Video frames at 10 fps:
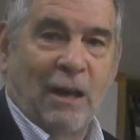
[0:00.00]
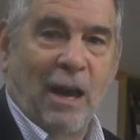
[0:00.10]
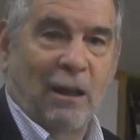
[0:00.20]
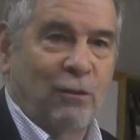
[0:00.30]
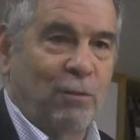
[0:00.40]

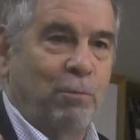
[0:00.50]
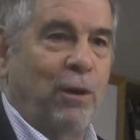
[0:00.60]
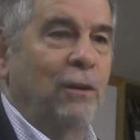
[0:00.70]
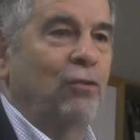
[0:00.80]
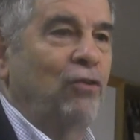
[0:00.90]
and to
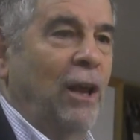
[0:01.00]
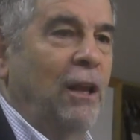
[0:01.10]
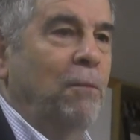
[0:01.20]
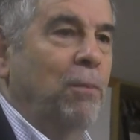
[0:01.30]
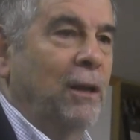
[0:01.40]
punish
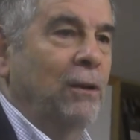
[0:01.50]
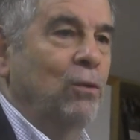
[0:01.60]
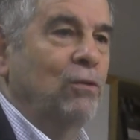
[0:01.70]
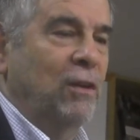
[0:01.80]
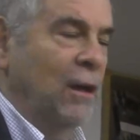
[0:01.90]
anybody
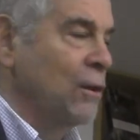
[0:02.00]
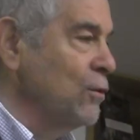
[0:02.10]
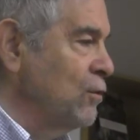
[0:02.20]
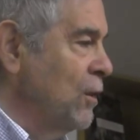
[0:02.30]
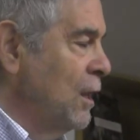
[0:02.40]
who
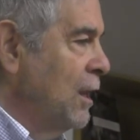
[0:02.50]
tells